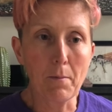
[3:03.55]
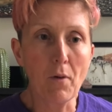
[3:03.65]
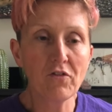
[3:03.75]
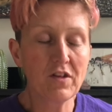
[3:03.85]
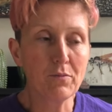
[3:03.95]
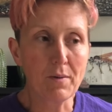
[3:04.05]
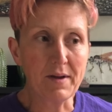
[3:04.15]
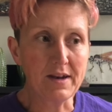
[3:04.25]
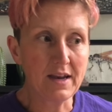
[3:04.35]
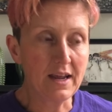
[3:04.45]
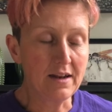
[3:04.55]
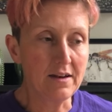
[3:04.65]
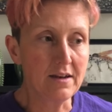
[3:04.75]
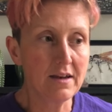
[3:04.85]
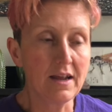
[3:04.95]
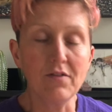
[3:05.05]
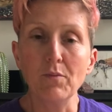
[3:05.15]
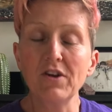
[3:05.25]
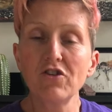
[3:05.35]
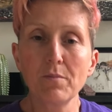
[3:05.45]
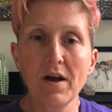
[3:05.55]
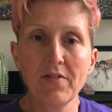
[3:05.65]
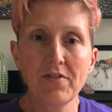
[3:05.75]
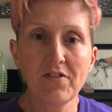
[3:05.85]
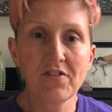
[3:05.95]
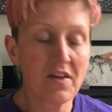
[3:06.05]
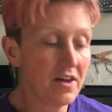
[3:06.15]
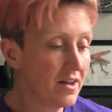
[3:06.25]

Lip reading: mostly women in the winter months.